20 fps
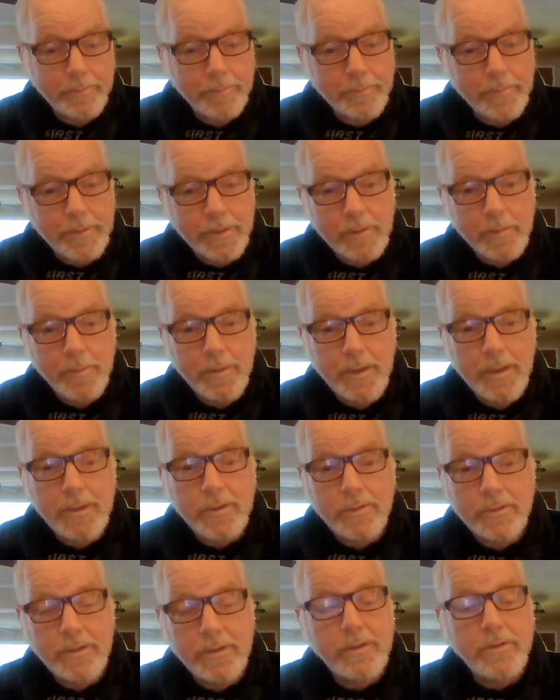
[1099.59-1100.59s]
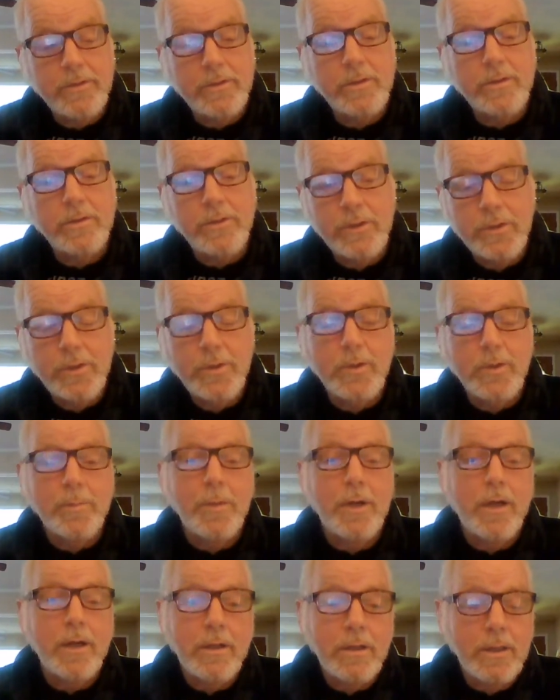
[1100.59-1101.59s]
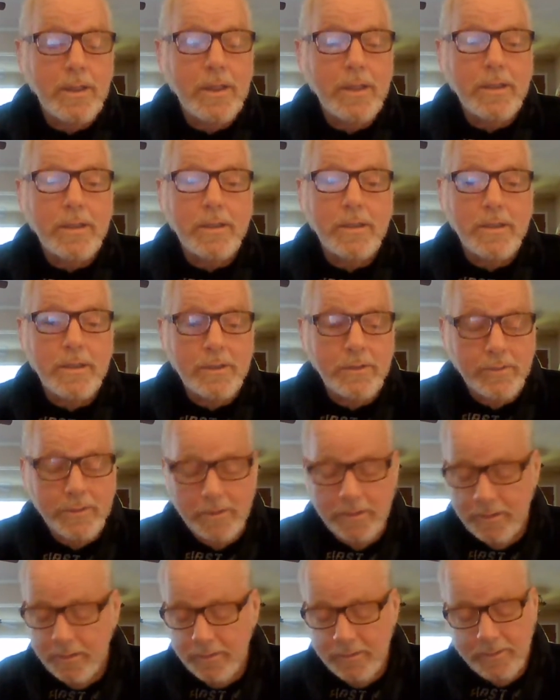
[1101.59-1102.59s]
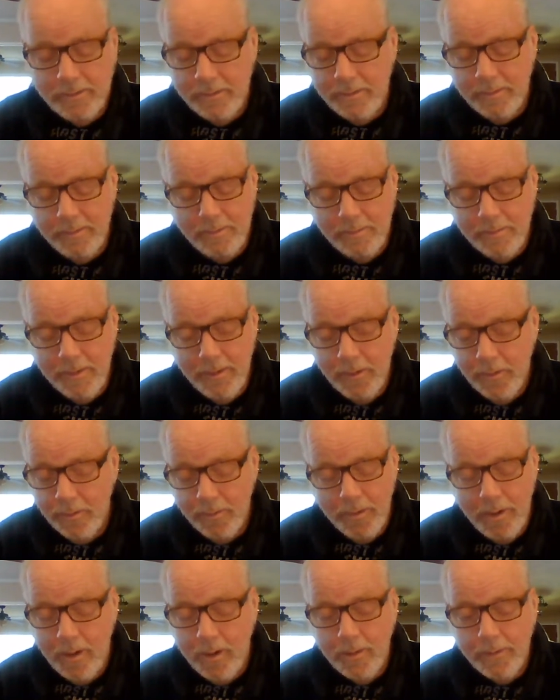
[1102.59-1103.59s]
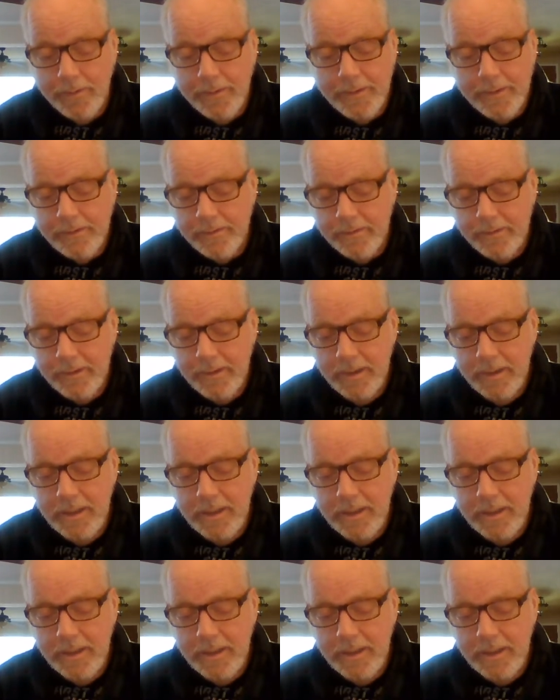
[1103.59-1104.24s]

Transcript: because of my decisions too, and my hard-headedness, and this, you know, all this,